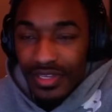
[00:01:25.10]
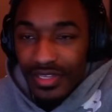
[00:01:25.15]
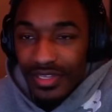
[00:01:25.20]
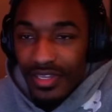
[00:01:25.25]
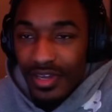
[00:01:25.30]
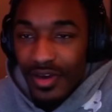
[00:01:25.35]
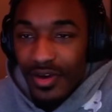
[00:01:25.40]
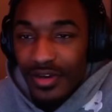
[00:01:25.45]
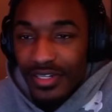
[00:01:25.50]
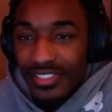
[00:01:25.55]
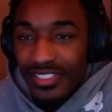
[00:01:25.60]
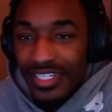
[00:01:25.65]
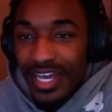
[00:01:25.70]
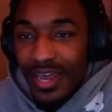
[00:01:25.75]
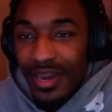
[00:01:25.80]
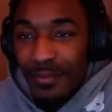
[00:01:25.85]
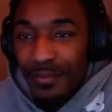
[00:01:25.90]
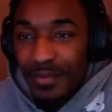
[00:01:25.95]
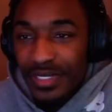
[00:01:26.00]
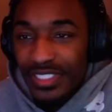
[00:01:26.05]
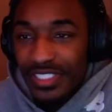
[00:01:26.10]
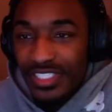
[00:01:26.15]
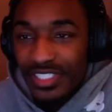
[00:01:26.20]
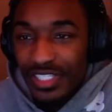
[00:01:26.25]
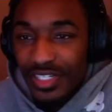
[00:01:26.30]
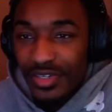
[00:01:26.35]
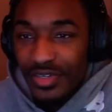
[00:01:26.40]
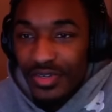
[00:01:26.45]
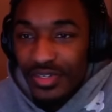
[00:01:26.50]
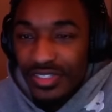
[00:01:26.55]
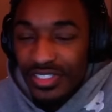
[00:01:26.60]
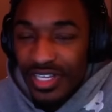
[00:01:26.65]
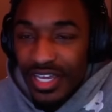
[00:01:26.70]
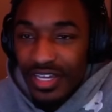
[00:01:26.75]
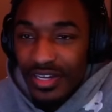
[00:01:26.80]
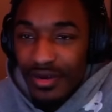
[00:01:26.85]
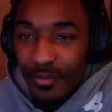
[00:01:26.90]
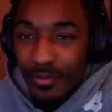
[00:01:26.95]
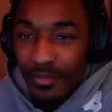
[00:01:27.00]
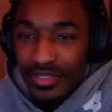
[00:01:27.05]
no, it's not a misgender. It's
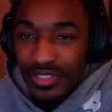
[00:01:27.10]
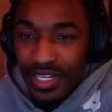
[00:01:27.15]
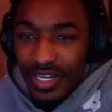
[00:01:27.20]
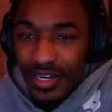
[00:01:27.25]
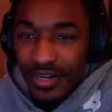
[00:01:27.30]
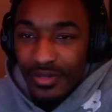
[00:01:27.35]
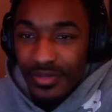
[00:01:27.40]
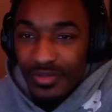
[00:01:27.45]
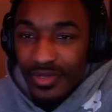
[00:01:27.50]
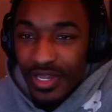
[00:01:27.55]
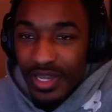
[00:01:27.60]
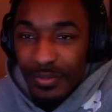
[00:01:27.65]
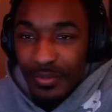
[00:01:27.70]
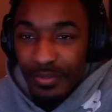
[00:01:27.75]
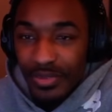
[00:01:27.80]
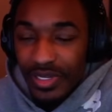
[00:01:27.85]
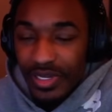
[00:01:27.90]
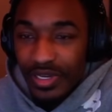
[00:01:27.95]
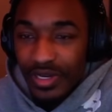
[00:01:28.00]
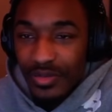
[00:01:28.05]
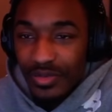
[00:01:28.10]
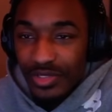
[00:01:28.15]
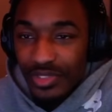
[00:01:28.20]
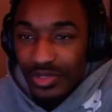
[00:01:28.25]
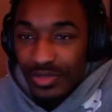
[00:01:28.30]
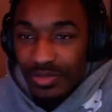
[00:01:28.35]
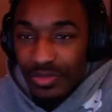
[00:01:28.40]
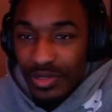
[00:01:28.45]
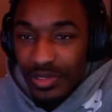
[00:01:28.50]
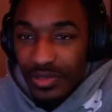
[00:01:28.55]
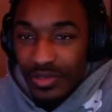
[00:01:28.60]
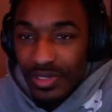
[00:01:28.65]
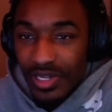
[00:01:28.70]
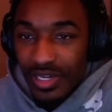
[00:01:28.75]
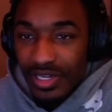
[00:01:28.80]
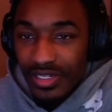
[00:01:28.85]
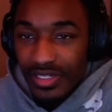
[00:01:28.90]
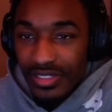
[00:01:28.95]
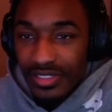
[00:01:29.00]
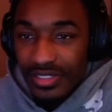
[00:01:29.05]
like almost like her like playing with you, bro.
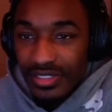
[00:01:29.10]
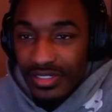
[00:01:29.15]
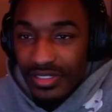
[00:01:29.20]
Like,